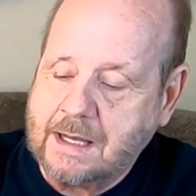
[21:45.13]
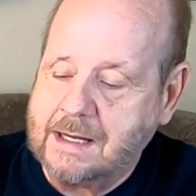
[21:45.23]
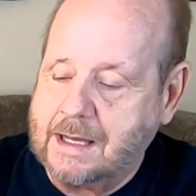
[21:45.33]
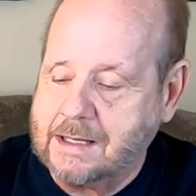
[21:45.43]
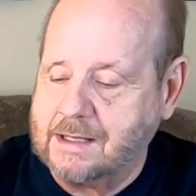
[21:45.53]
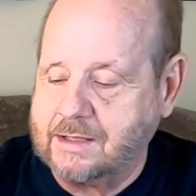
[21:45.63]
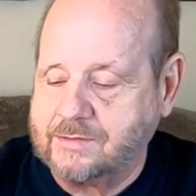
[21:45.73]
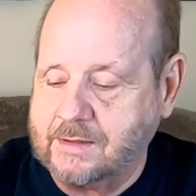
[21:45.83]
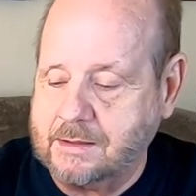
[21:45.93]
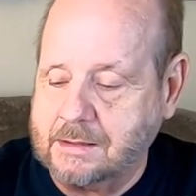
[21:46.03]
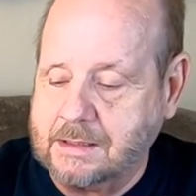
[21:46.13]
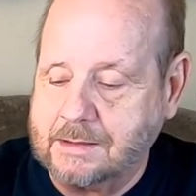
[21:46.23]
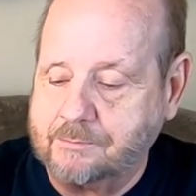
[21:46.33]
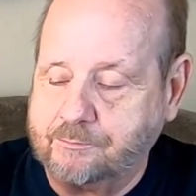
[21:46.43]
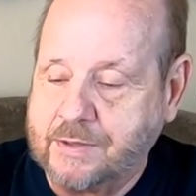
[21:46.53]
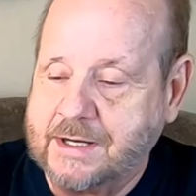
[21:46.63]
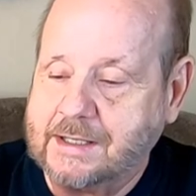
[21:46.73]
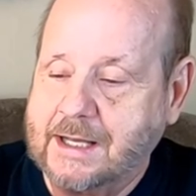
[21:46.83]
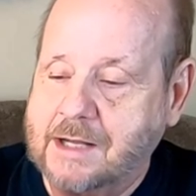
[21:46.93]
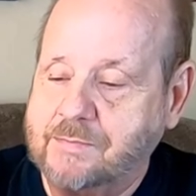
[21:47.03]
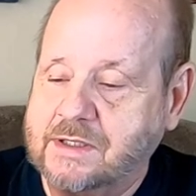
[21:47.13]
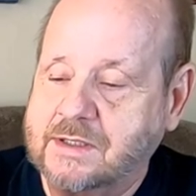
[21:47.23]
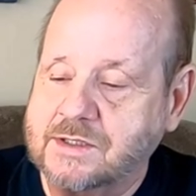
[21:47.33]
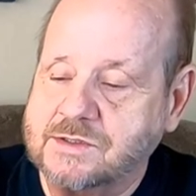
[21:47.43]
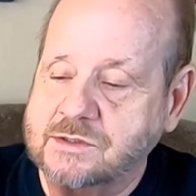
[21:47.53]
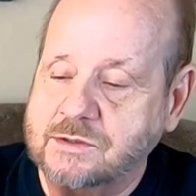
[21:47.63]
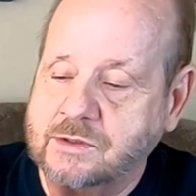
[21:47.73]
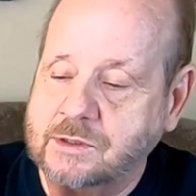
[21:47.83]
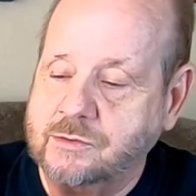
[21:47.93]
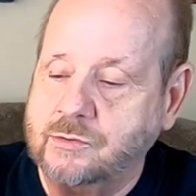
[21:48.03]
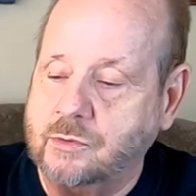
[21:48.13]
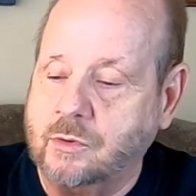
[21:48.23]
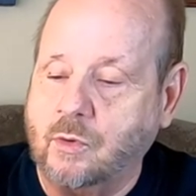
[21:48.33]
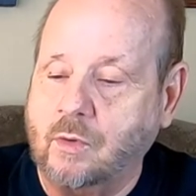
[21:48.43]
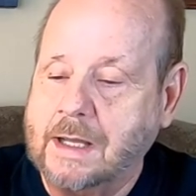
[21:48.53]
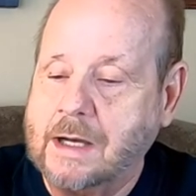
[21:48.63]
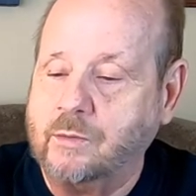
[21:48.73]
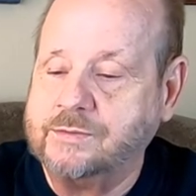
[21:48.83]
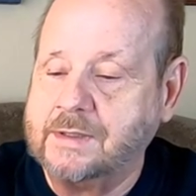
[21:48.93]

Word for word: I, I like the uh, Pentagon because you can do a whole lot